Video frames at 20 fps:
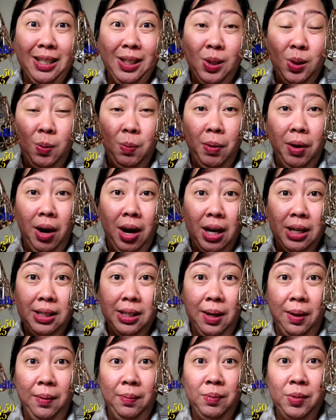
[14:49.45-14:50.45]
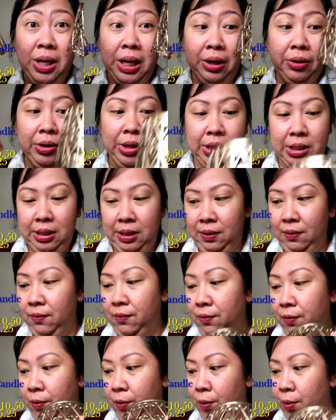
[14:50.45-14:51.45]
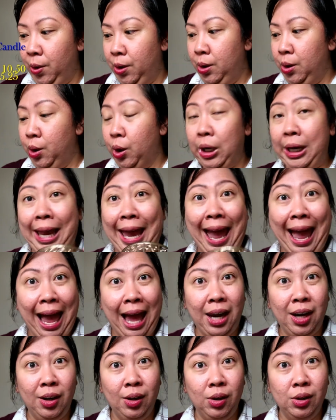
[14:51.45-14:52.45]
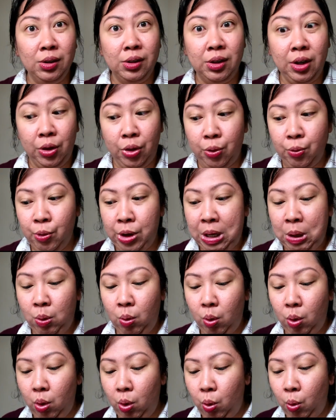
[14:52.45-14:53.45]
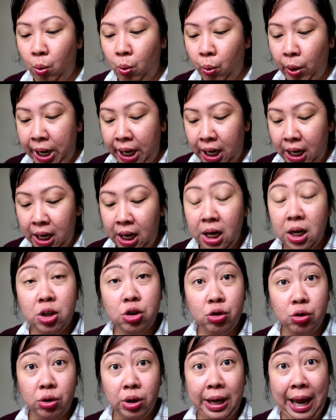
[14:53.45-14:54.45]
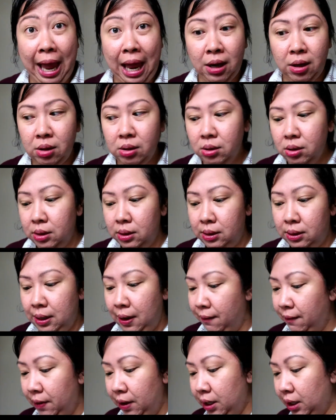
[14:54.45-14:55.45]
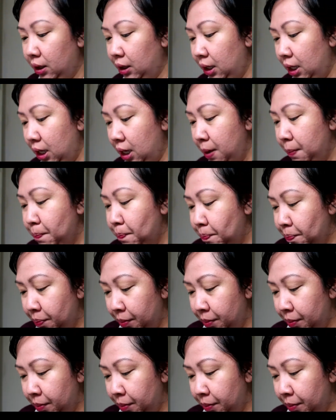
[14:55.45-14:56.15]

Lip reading: super awesome decorative for your candles. The 3 wick candles, definitely.